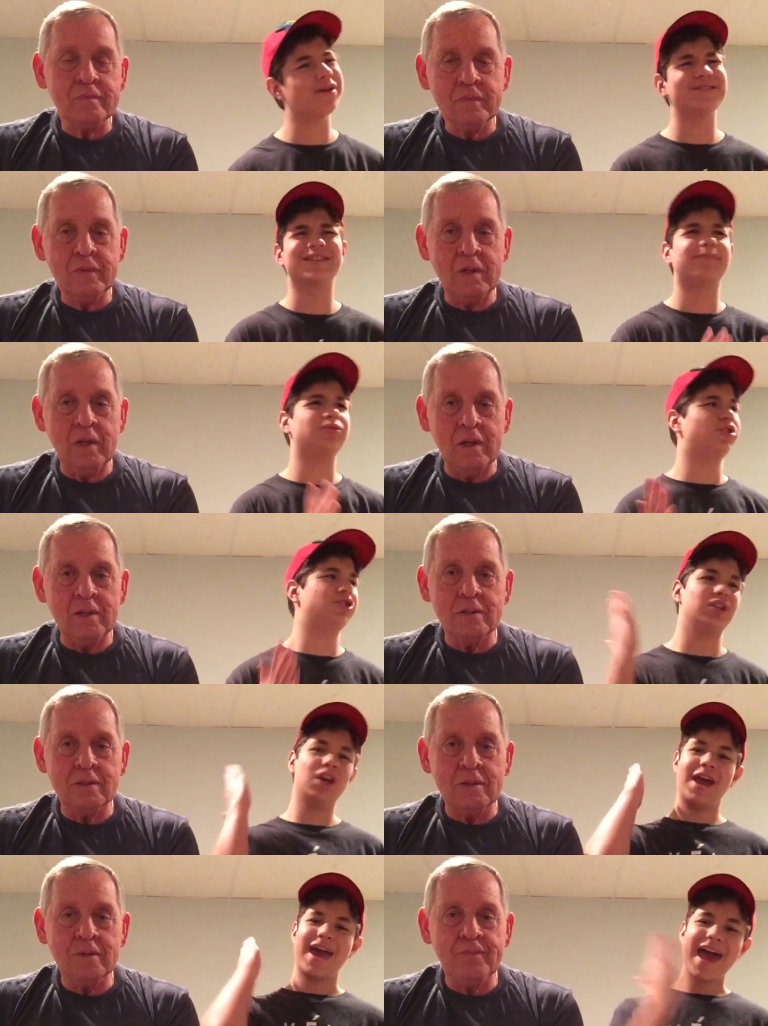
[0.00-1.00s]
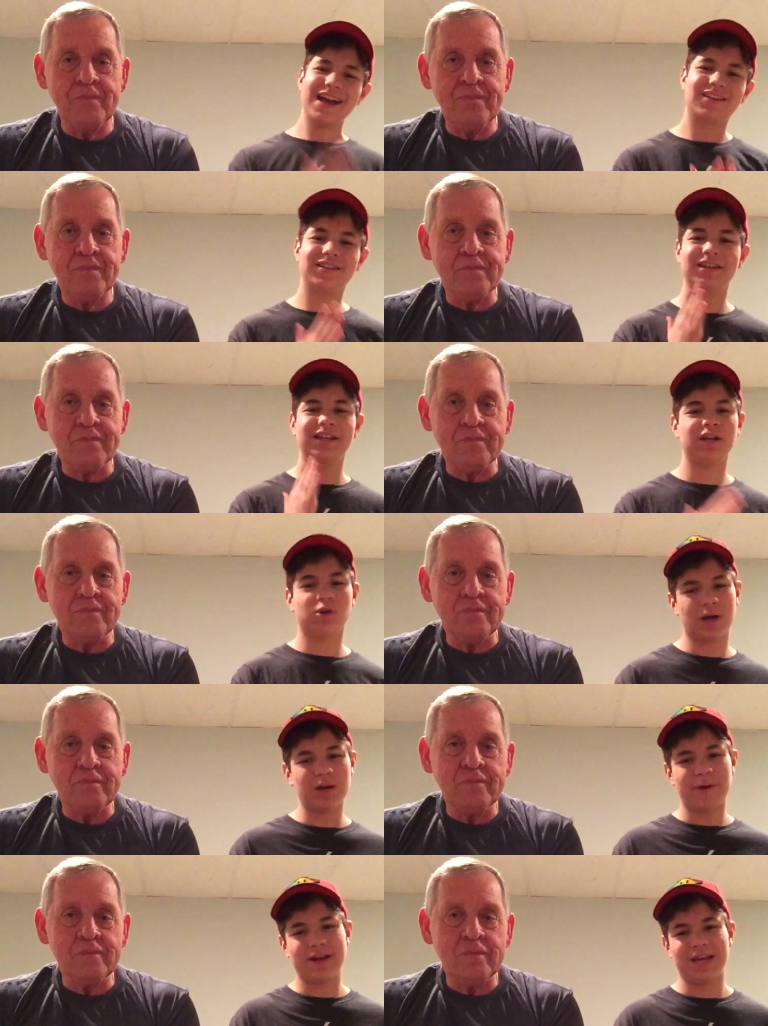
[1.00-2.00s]
Speaker 1: stops are just excellent and a
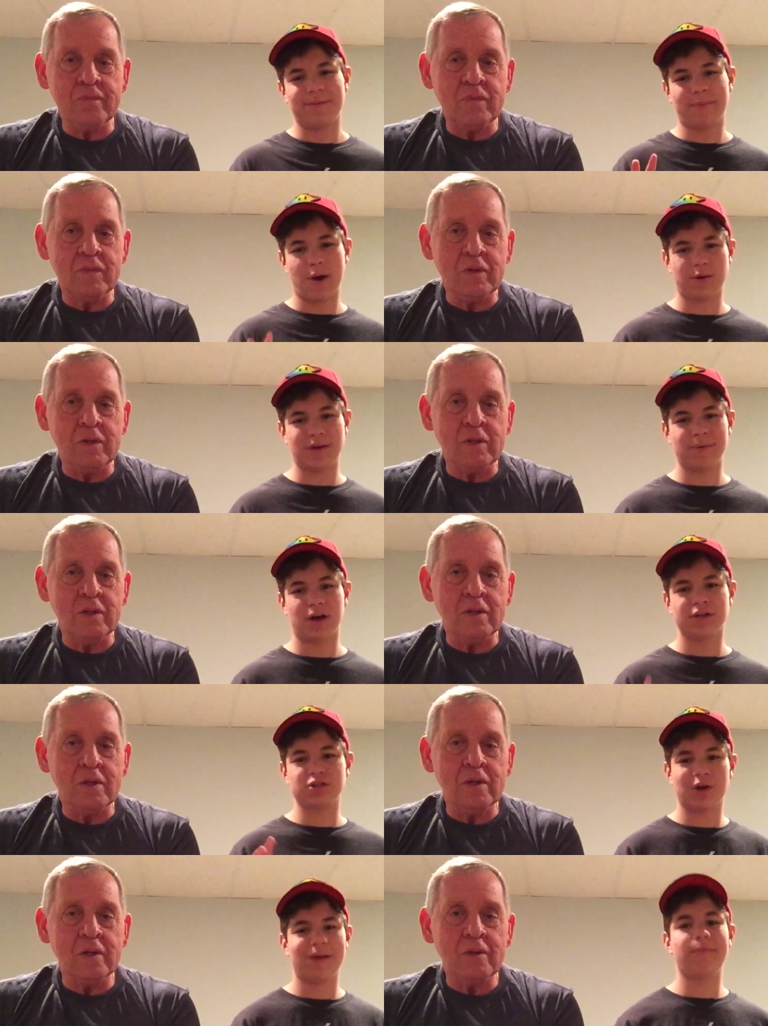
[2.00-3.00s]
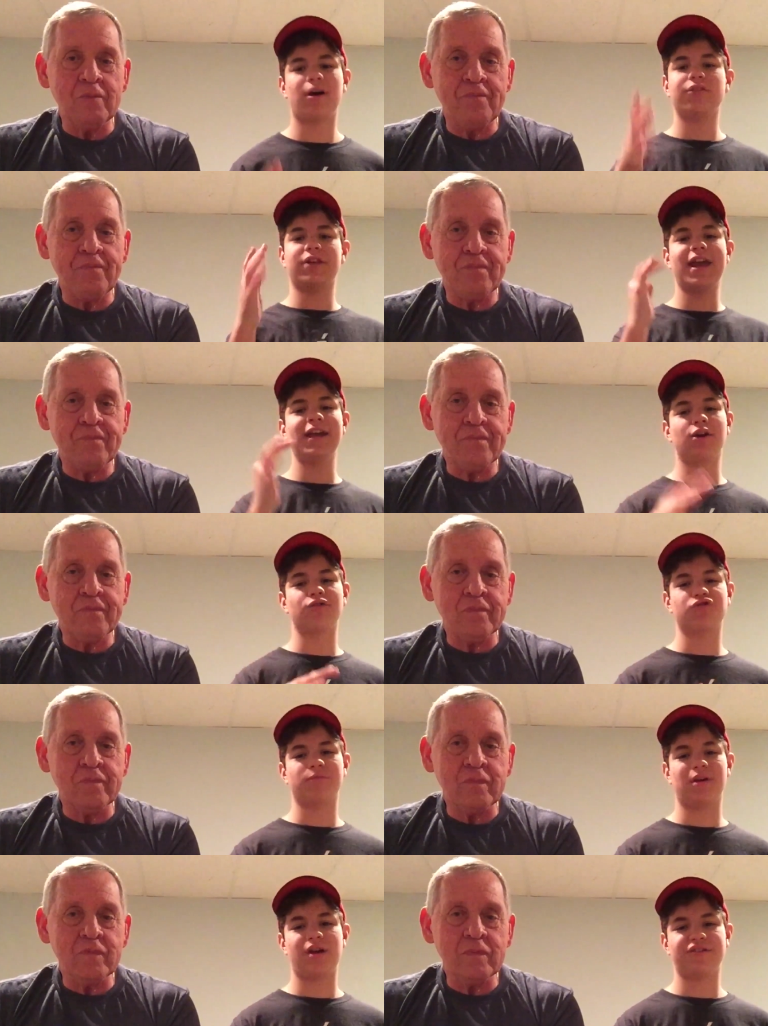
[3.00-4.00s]
great way to get Pokeballs, Great Balls, and
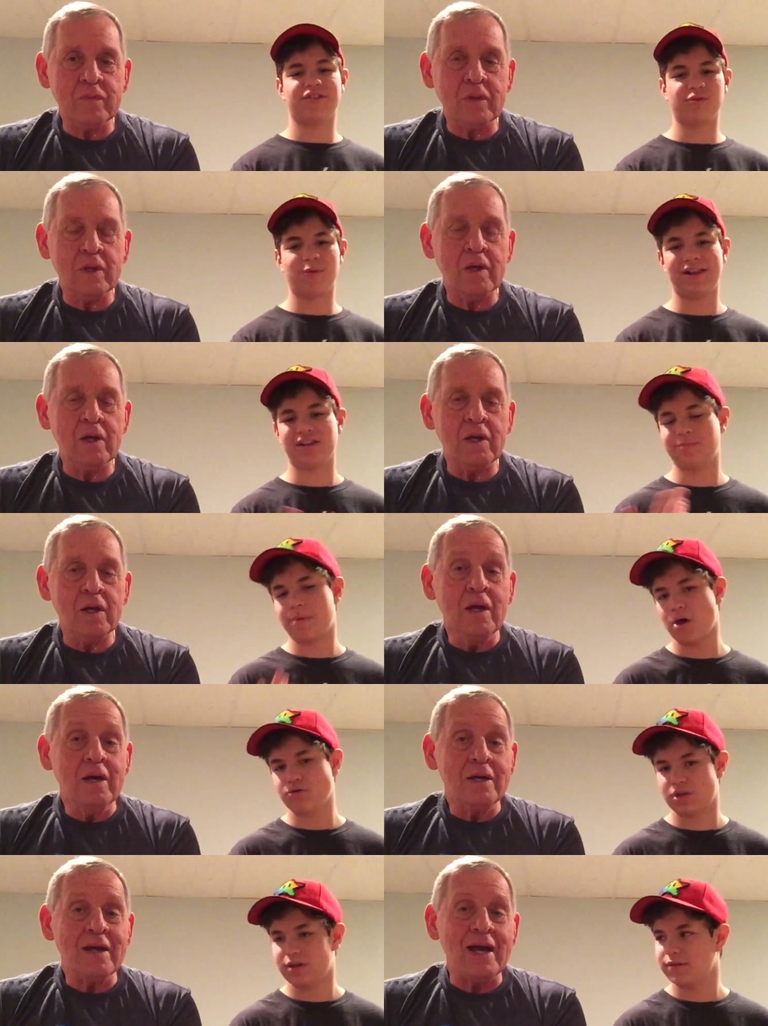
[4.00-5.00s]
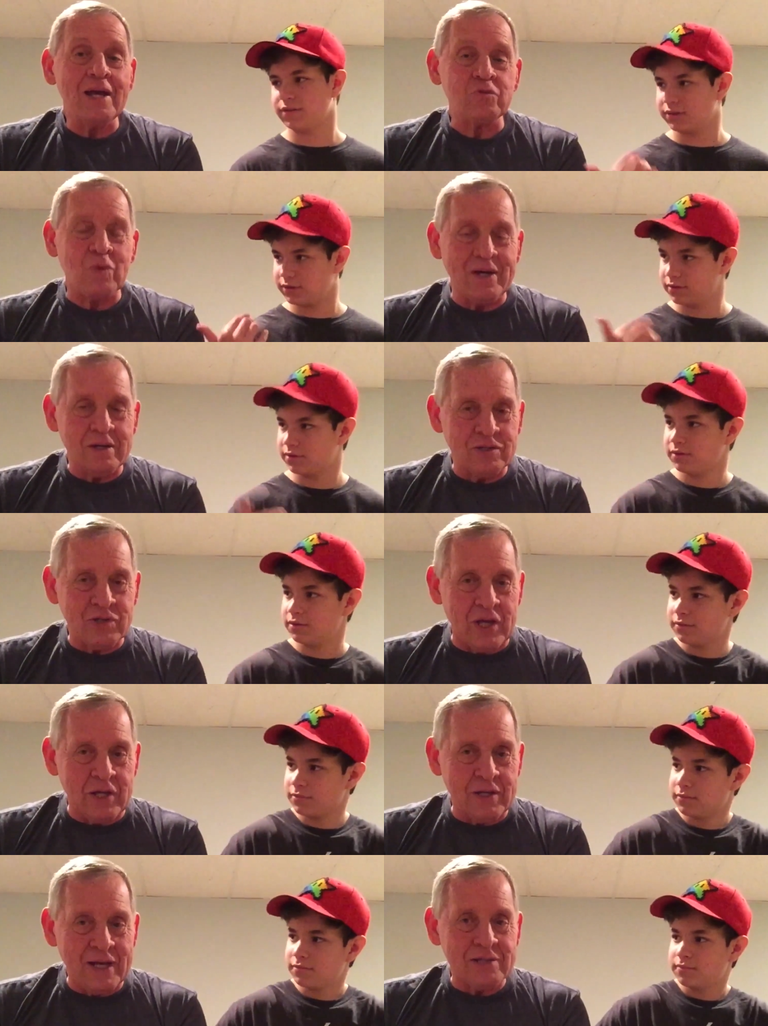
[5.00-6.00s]
Ultra Balls, as well as potions. As well as
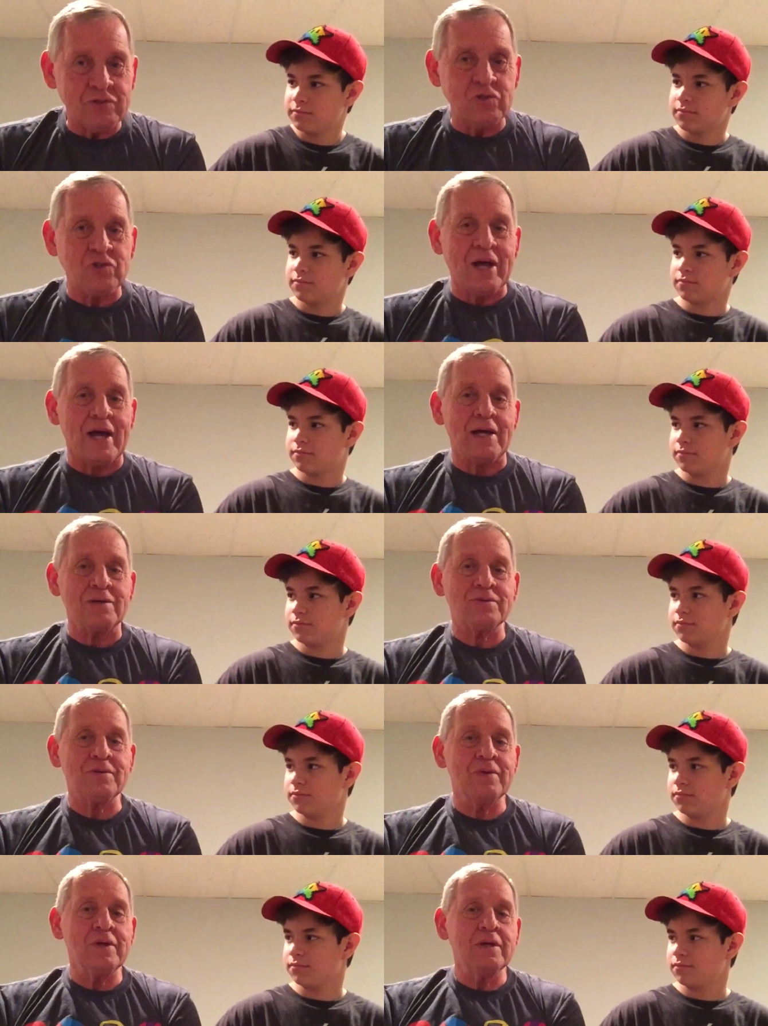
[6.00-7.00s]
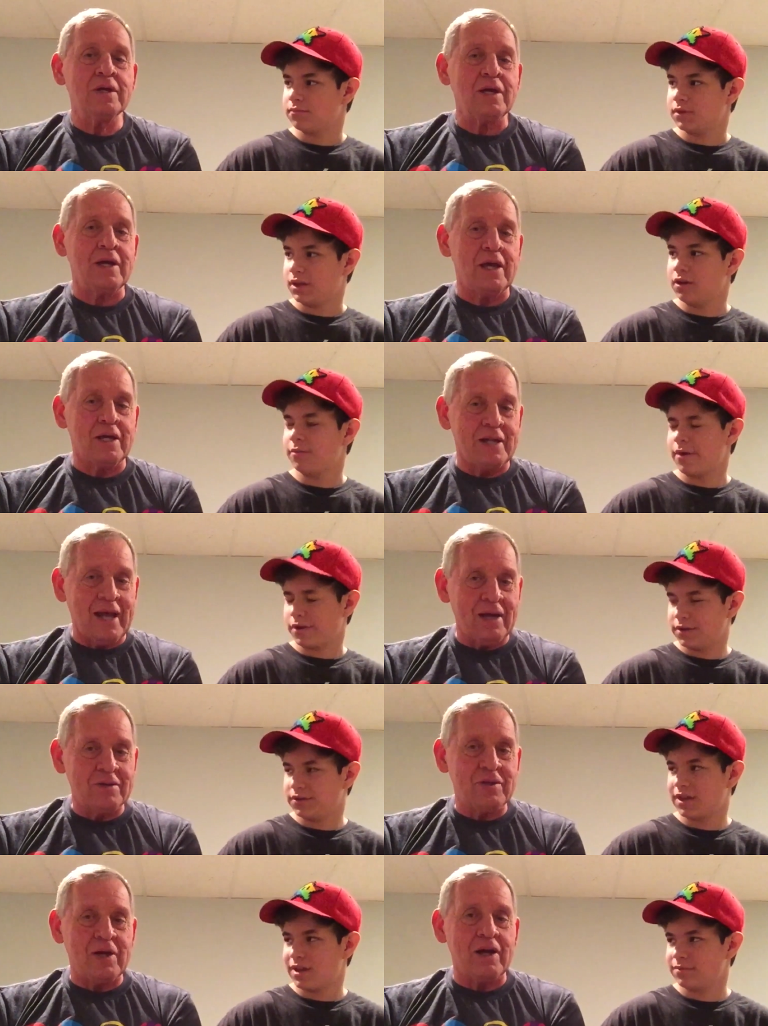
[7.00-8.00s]
getting exercise and getting
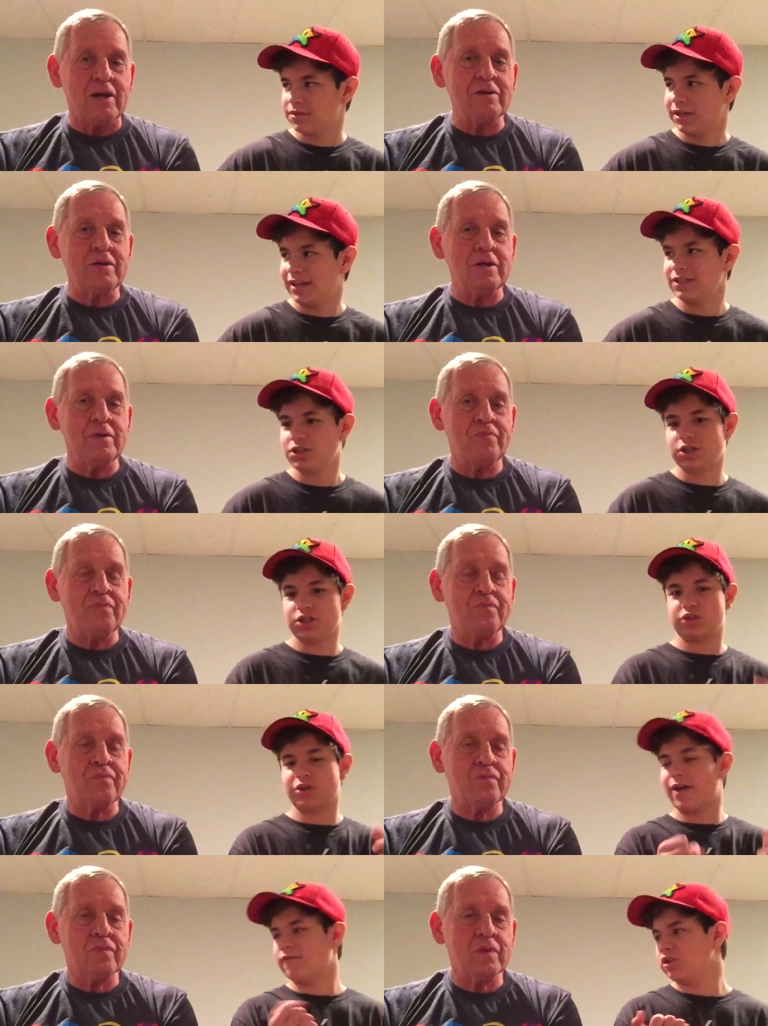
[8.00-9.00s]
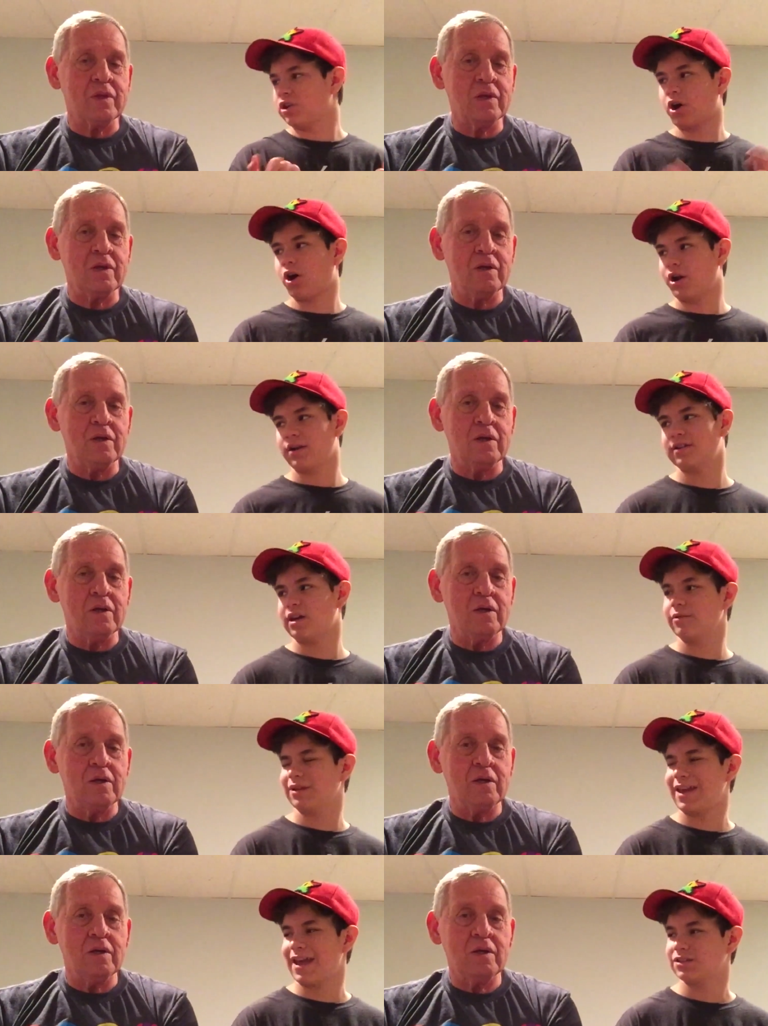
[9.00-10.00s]
out there. Unless you're just driving your car, that's not
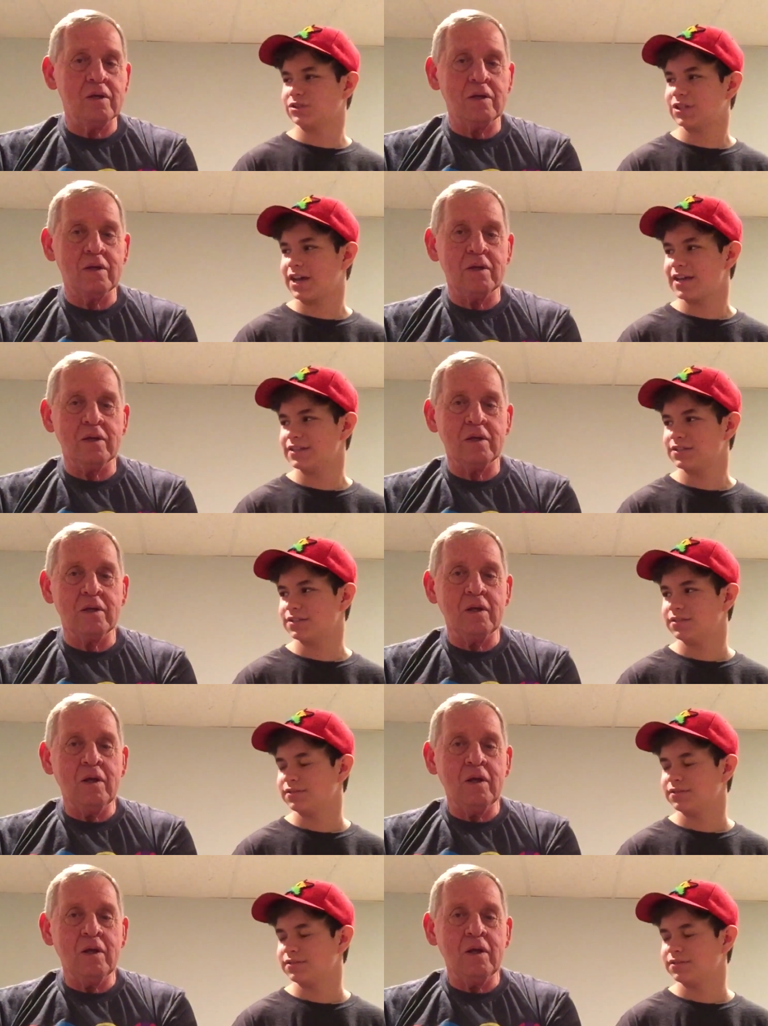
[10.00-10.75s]
really exercise.